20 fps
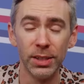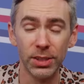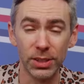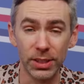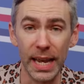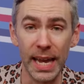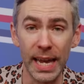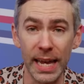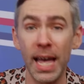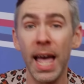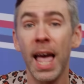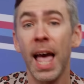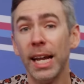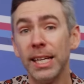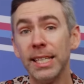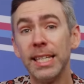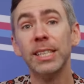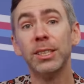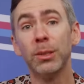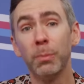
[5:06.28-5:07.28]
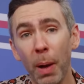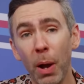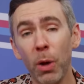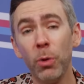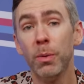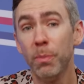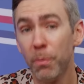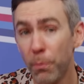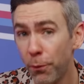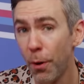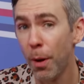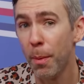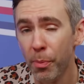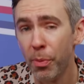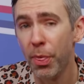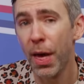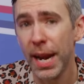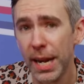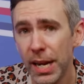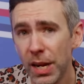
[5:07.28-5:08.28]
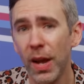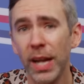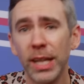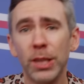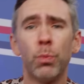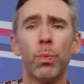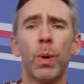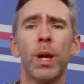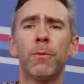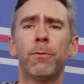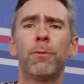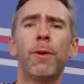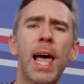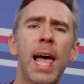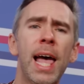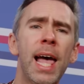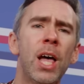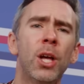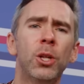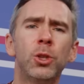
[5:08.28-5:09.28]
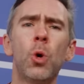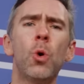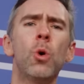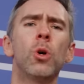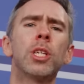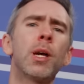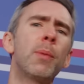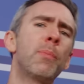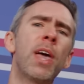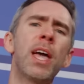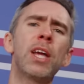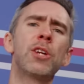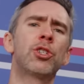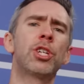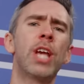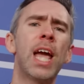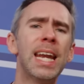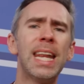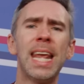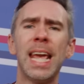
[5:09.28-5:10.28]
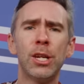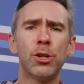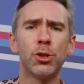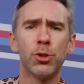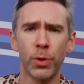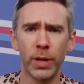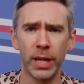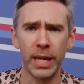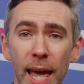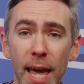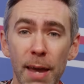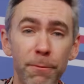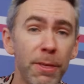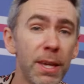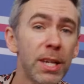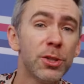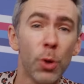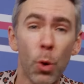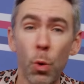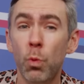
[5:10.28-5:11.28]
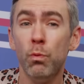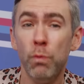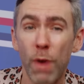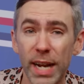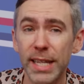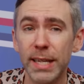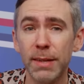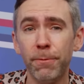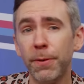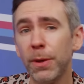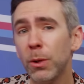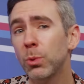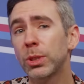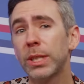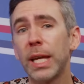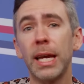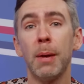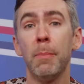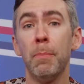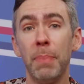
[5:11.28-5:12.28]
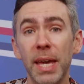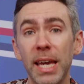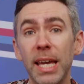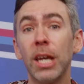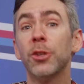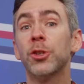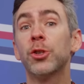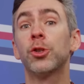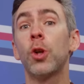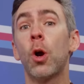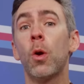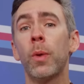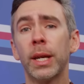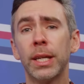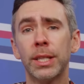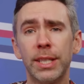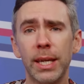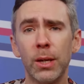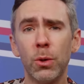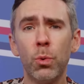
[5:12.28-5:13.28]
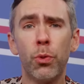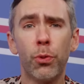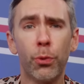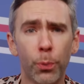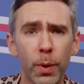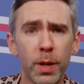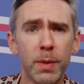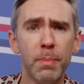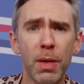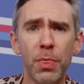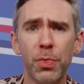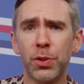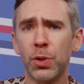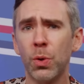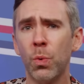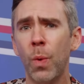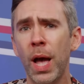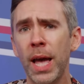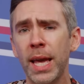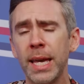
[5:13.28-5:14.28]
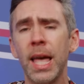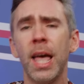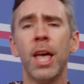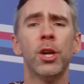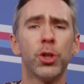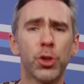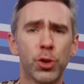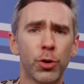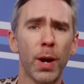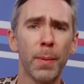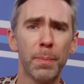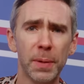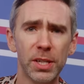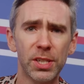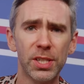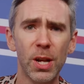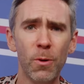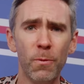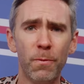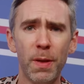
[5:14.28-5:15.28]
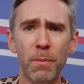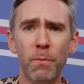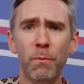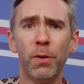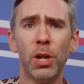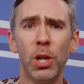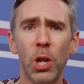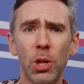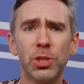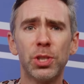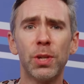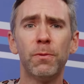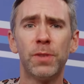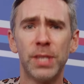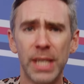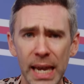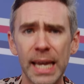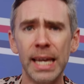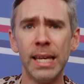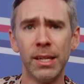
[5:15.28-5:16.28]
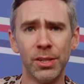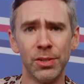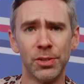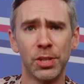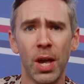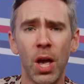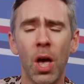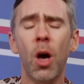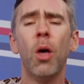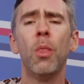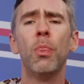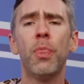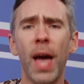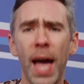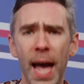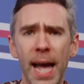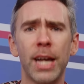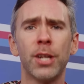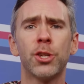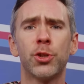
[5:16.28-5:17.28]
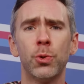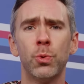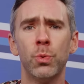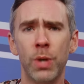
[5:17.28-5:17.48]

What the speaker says: Sting and his opponent from that night, Ric Flair, talked up their shared history. If this already feels like a big historic deal 3 months away, strap yourself in for lots of tears on the actual